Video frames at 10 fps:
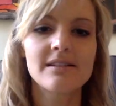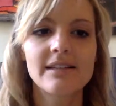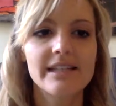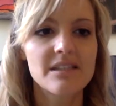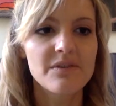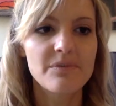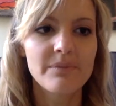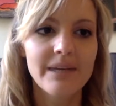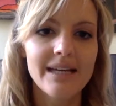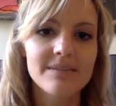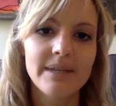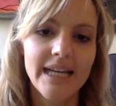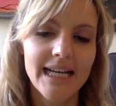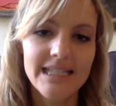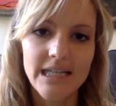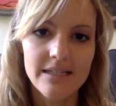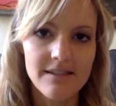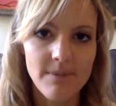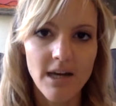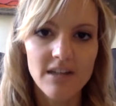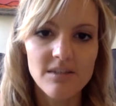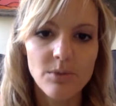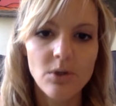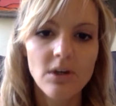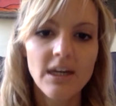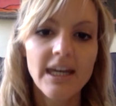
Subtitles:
list of as many ideas as possible.